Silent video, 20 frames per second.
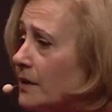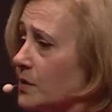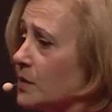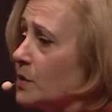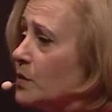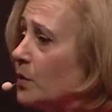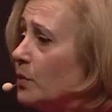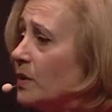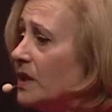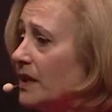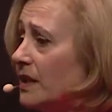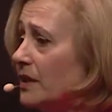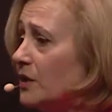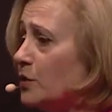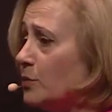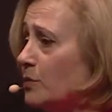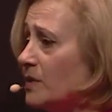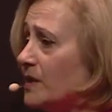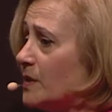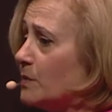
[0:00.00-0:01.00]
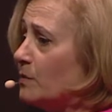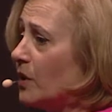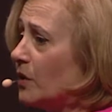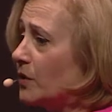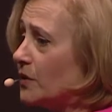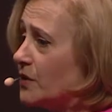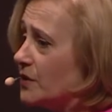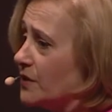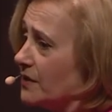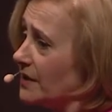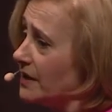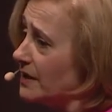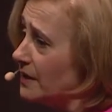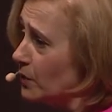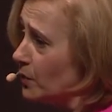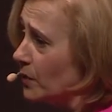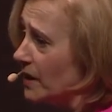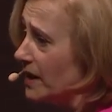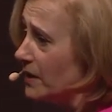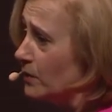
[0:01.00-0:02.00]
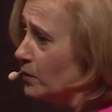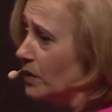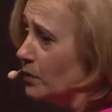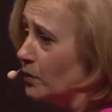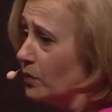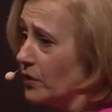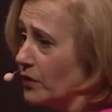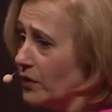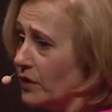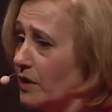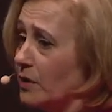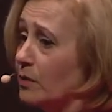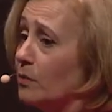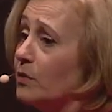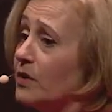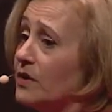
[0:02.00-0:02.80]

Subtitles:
So we need to be smarter in the way we work,